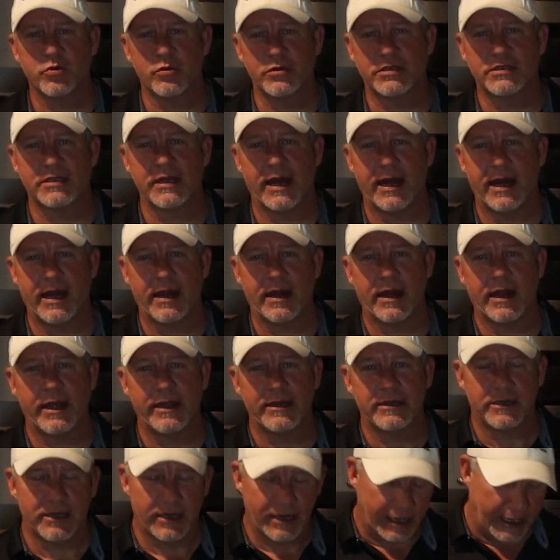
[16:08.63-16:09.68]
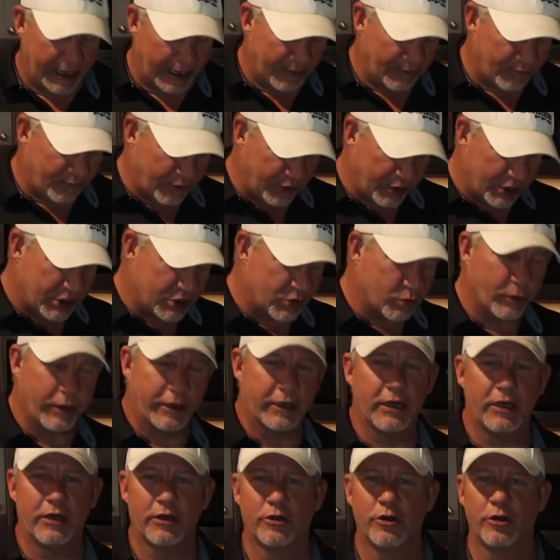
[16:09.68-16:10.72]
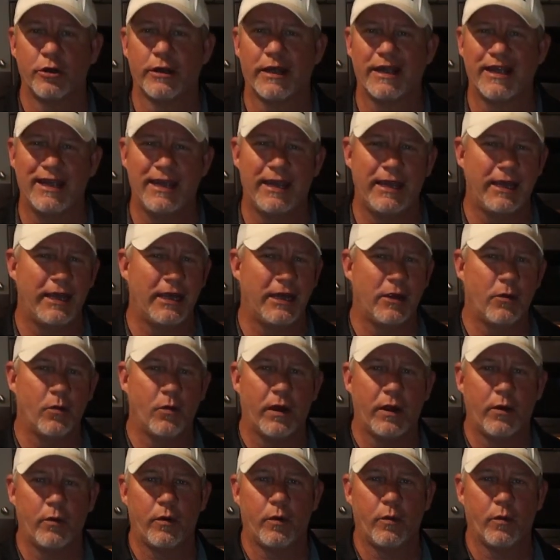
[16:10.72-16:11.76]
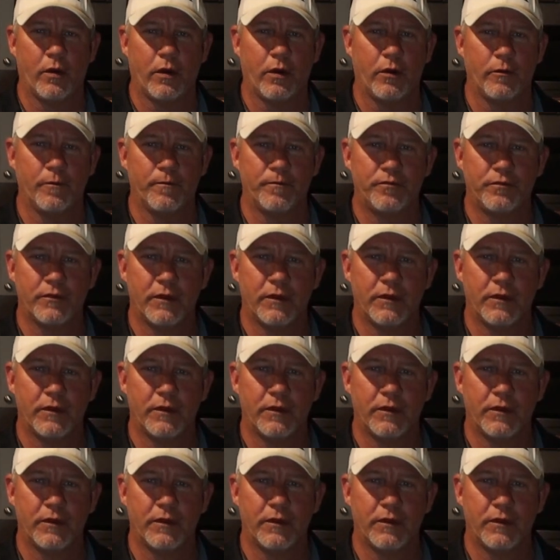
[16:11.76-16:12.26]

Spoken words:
was the highlight tonight. Fish we can cook any way we want.